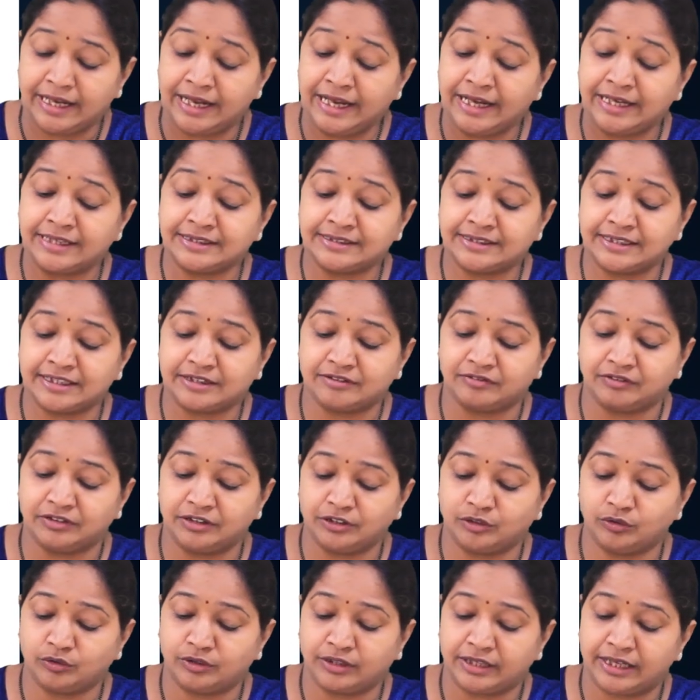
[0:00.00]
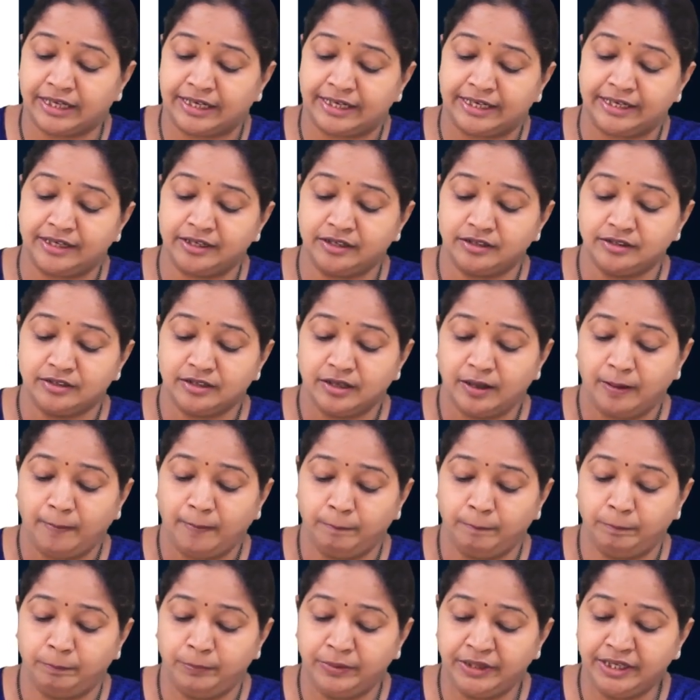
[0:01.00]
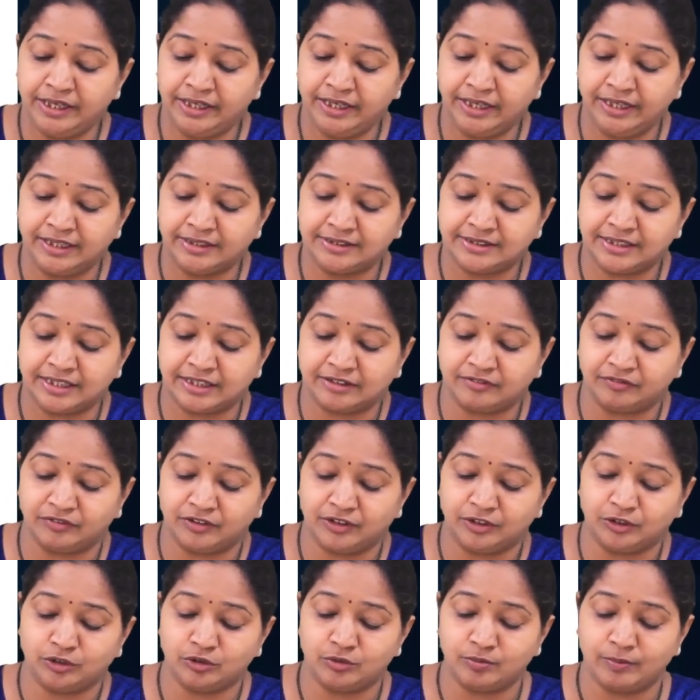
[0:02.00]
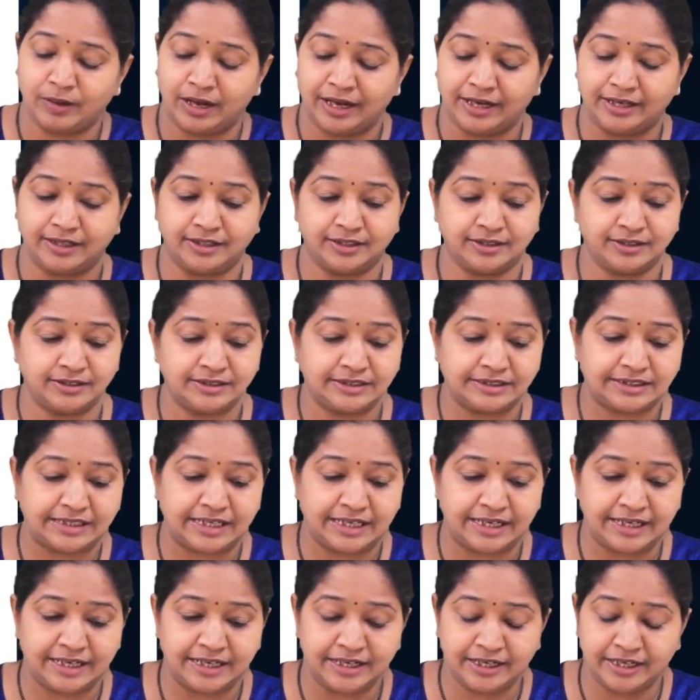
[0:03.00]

A is equal to k, b is equal to minus k